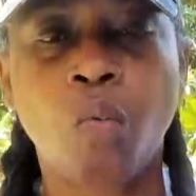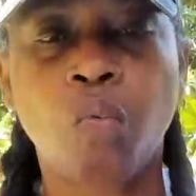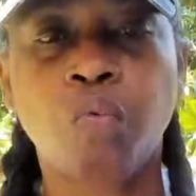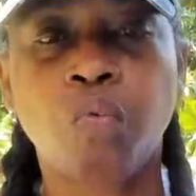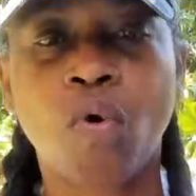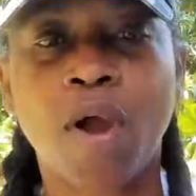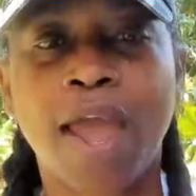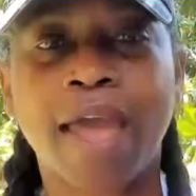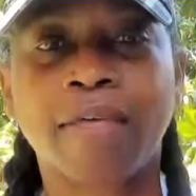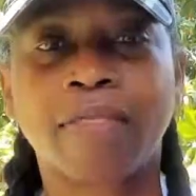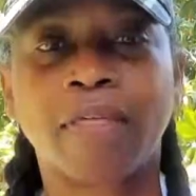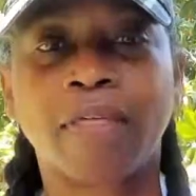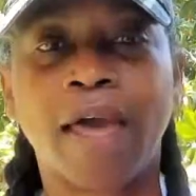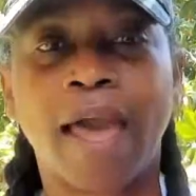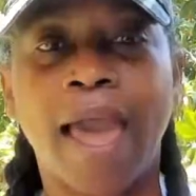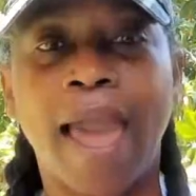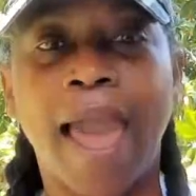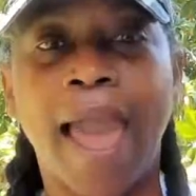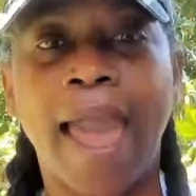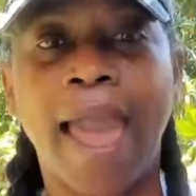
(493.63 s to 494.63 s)
with
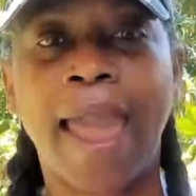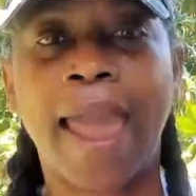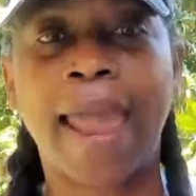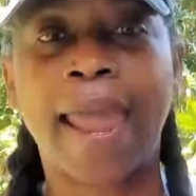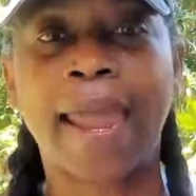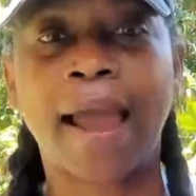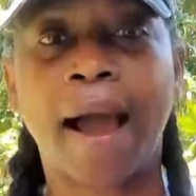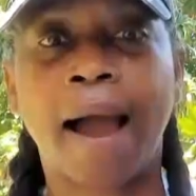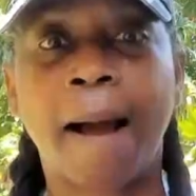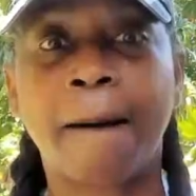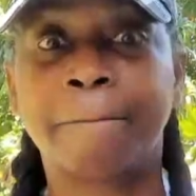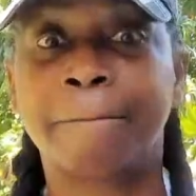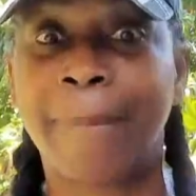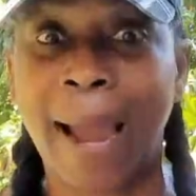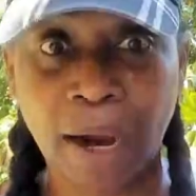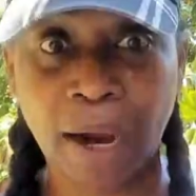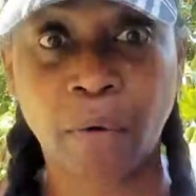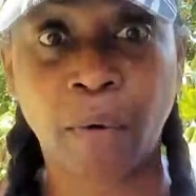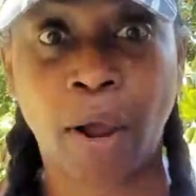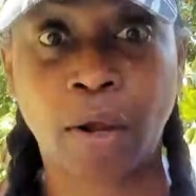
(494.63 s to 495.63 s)
a
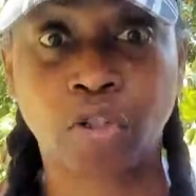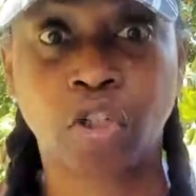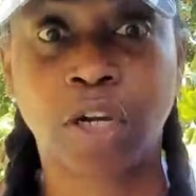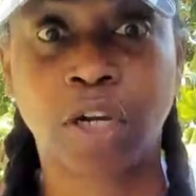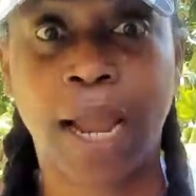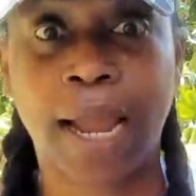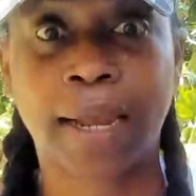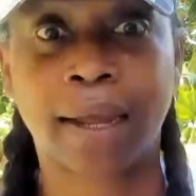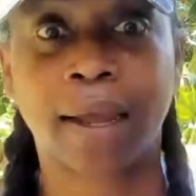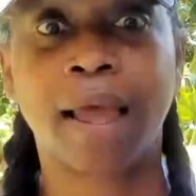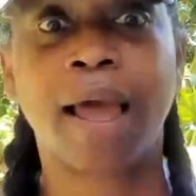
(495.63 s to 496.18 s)
background check.